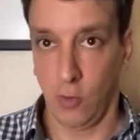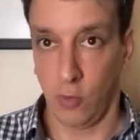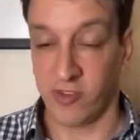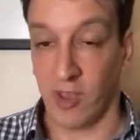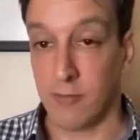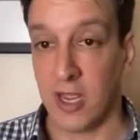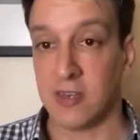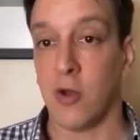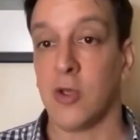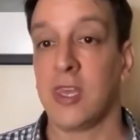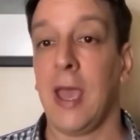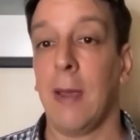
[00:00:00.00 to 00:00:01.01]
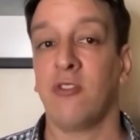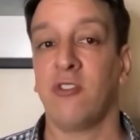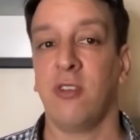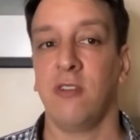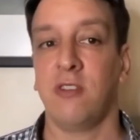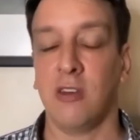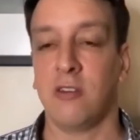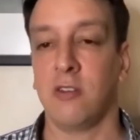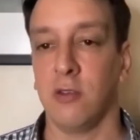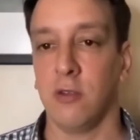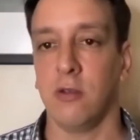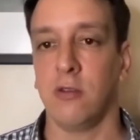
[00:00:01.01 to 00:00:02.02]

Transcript: some dietary camps tend to,